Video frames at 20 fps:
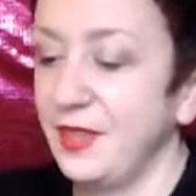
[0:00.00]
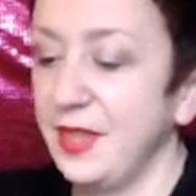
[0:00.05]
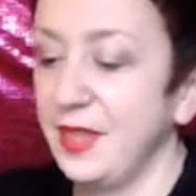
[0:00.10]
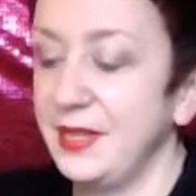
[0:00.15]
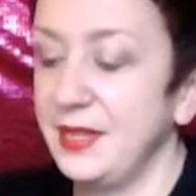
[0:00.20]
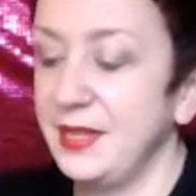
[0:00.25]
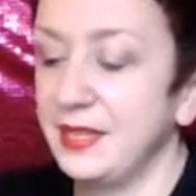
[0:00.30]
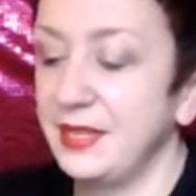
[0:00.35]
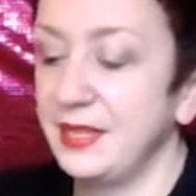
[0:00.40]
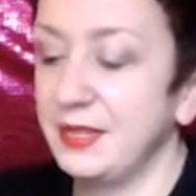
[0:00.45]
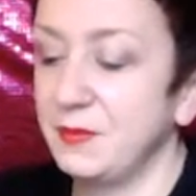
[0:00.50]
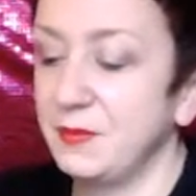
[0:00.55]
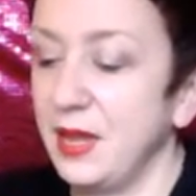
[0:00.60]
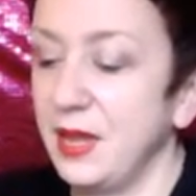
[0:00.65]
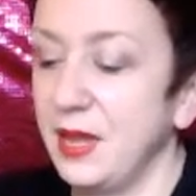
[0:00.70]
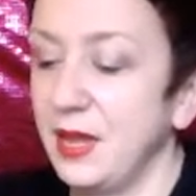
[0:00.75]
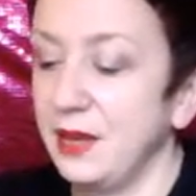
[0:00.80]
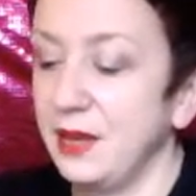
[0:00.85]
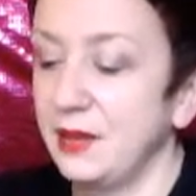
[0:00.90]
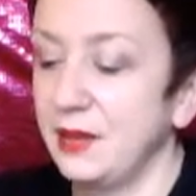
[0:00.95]
and this is
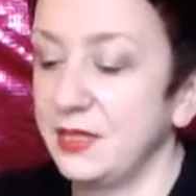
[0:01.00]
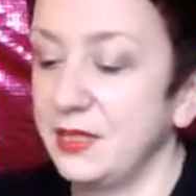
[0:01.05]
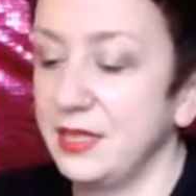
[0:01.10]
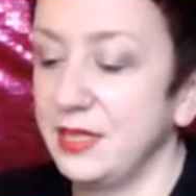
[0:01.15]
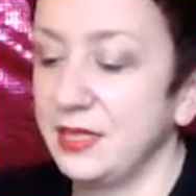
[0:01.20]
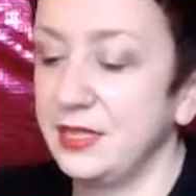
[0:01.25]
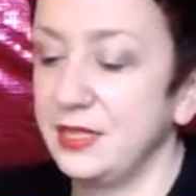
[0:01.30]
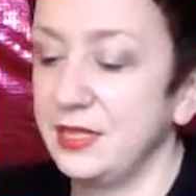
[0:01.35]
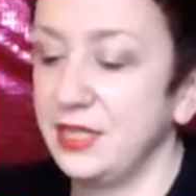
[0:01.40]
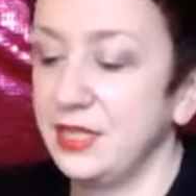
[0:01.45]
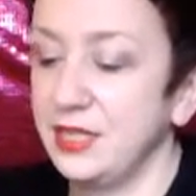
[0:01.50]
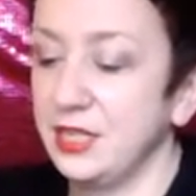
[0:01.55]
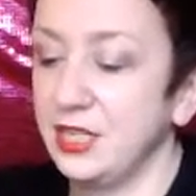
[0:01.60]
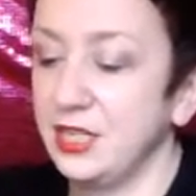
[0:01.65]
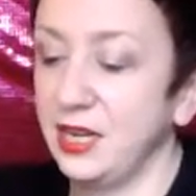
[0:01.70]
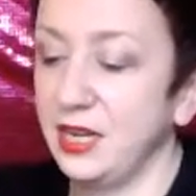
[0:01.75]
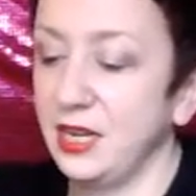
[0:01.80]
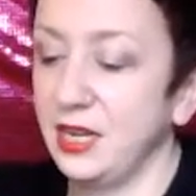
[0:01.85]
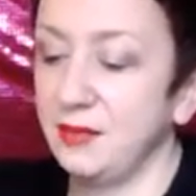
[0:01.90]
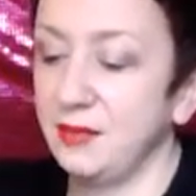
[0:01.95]
where lots of the
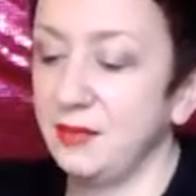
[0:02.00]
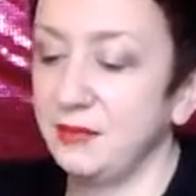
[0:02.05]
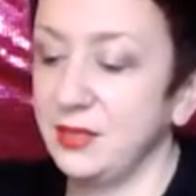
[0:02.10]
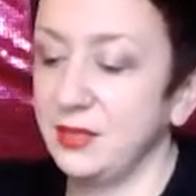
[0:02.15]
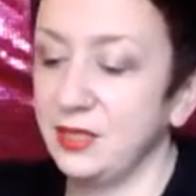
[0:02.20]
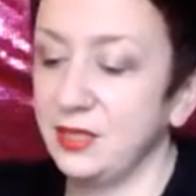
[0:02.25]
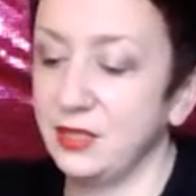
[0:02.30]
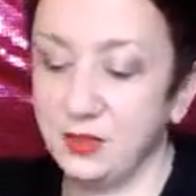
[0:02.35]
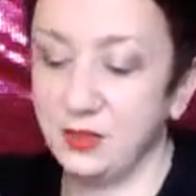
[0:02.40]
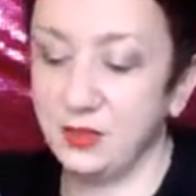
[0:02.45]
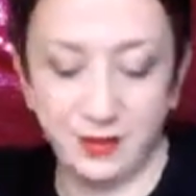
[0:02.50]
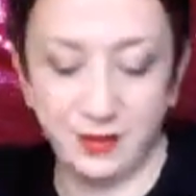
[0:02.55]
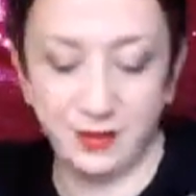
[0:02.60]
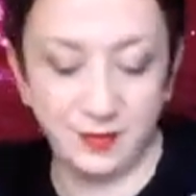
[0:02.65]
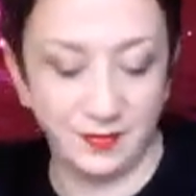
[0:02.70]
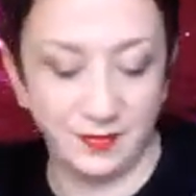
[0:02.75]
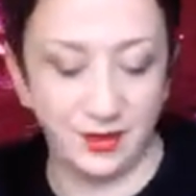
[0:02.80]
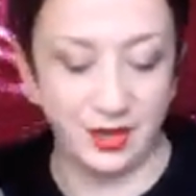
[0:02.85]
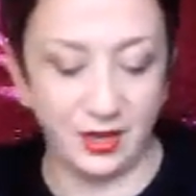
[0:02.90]
stitching comes into it.